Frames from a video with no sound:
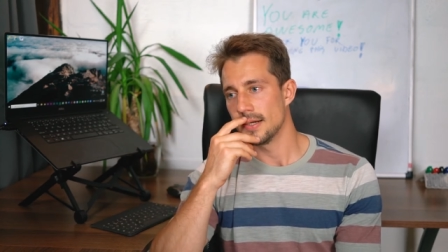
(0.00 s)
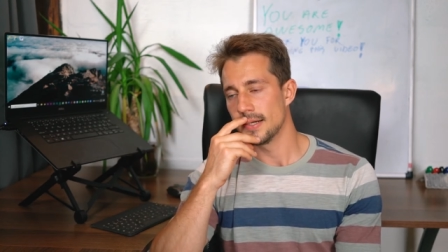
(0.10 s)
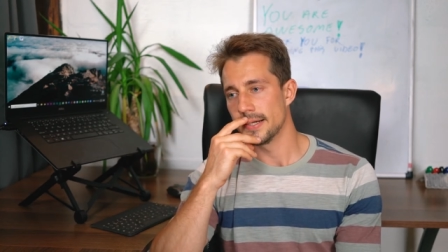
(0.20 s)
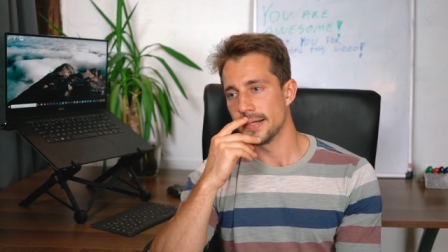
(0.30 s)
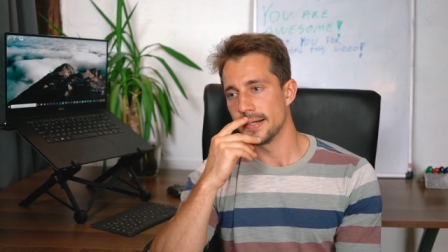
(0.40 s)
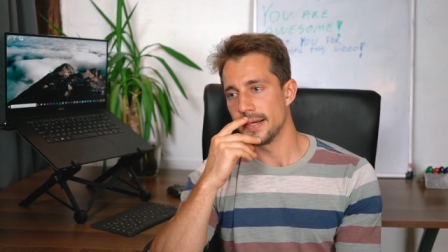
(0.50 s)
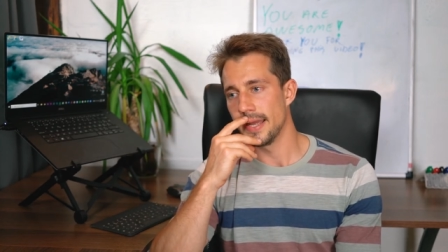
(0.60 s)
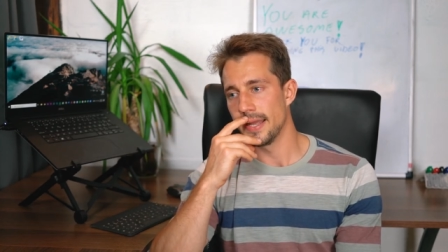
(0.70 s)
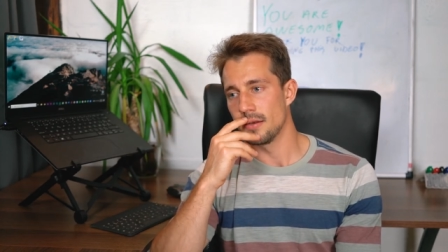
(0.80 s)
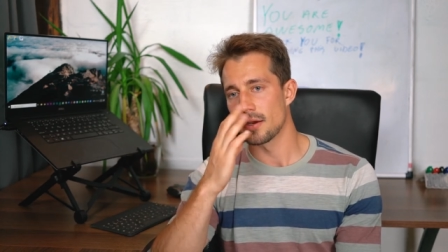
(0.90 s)
Uh,
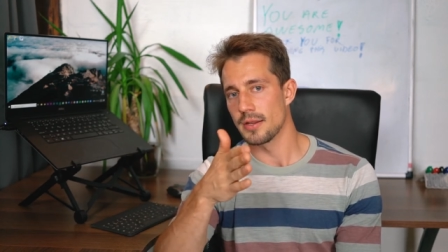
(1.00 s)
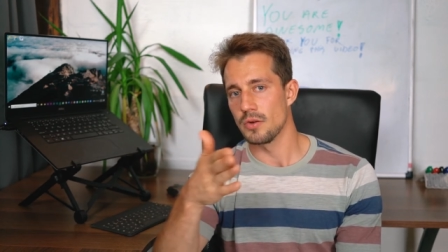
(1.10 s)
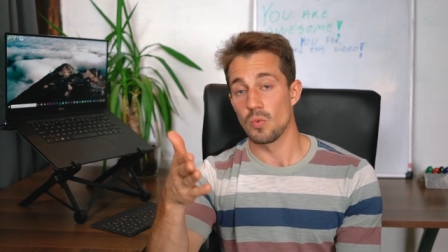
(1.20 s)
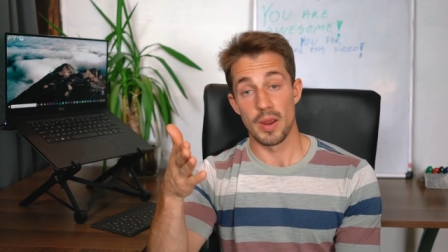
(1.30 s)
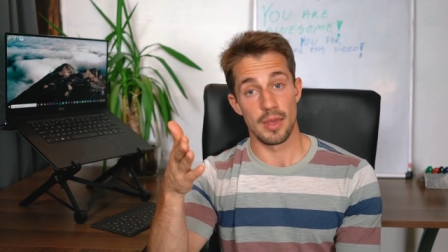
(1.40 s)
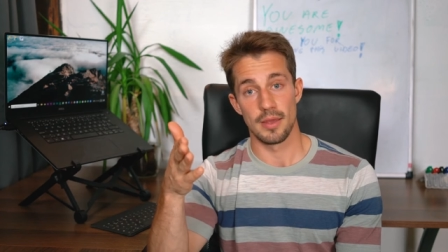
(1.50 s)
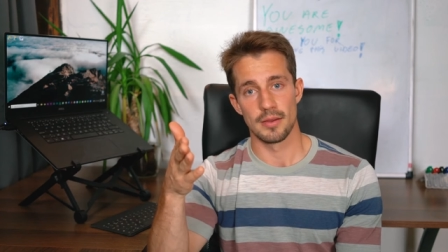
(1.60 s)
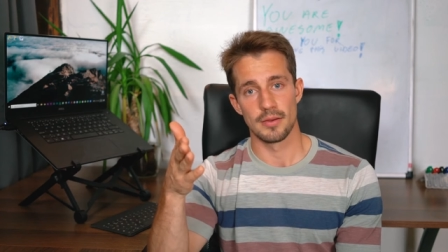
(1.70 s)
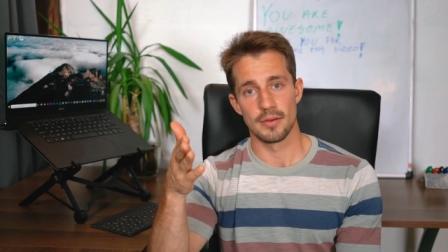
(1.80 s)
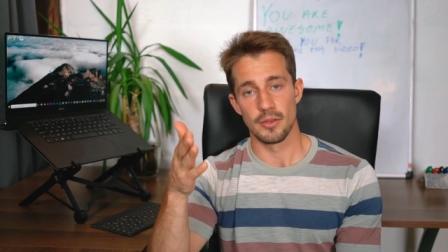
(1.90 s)
and not in a
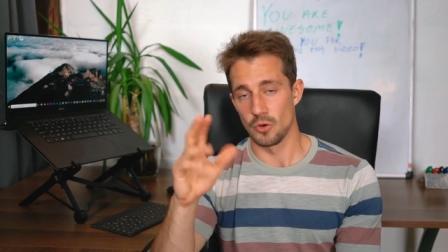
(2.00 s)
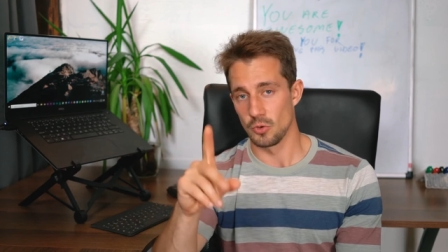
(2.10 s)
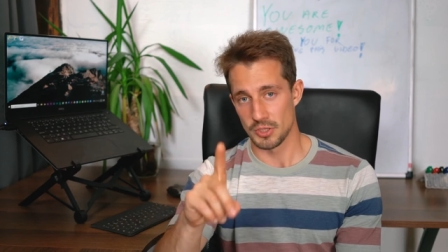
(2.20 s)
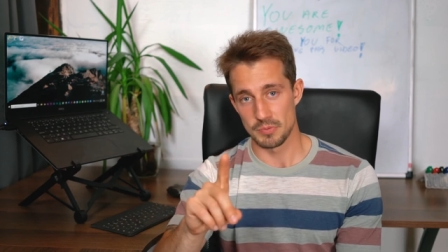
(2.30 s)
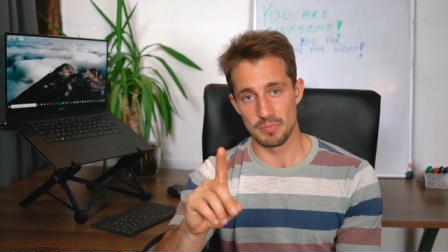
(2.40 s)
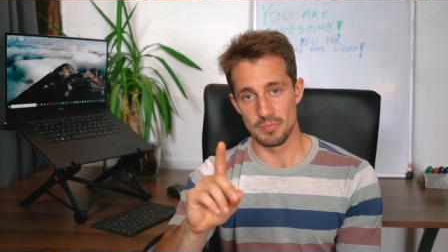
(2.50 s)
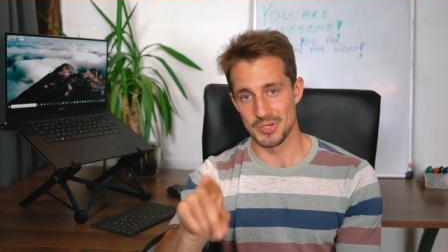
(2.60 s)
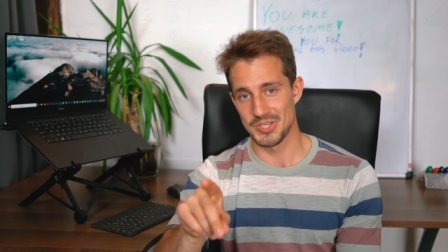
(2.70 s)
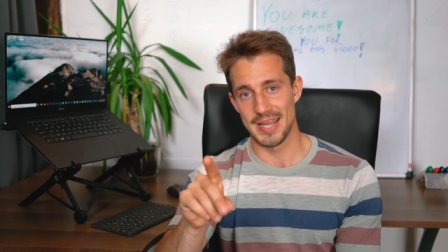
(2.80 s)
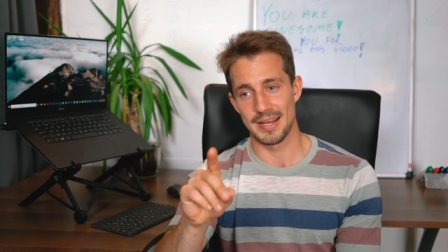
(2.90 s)
way, you know, not a
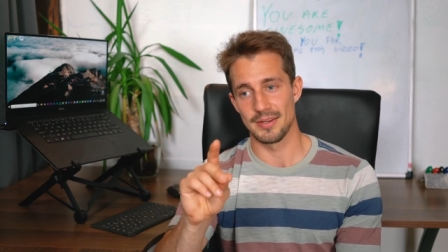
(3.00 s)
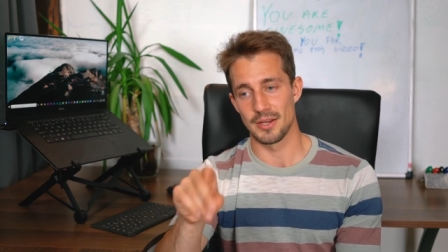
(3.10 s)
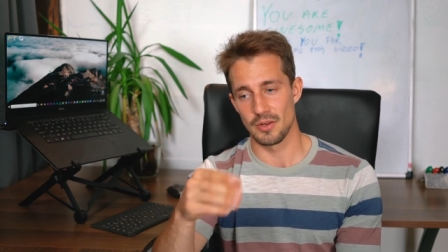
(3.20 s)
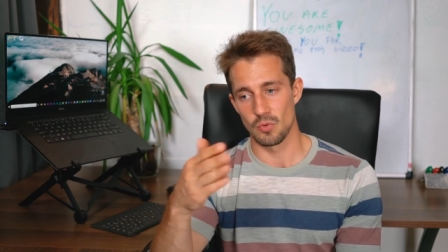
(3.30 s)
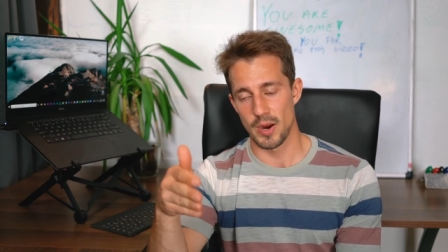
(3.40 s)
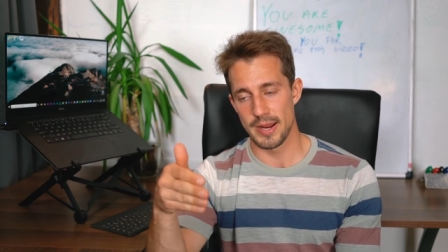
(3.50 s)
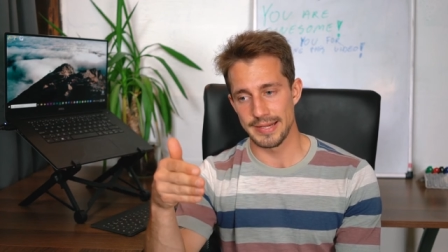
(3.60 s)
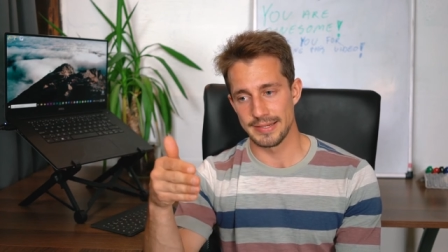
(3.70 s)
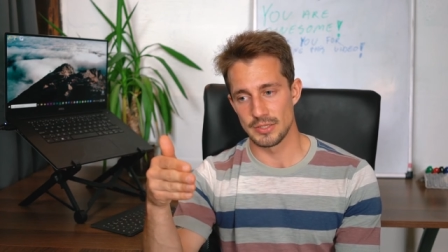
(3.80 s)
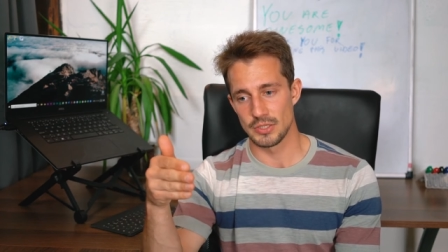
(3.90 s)
mistake, not in a
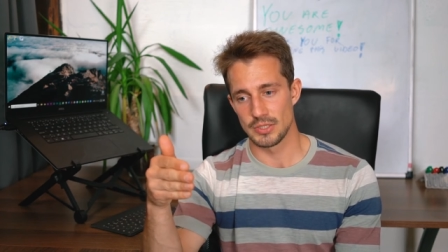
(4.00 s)
way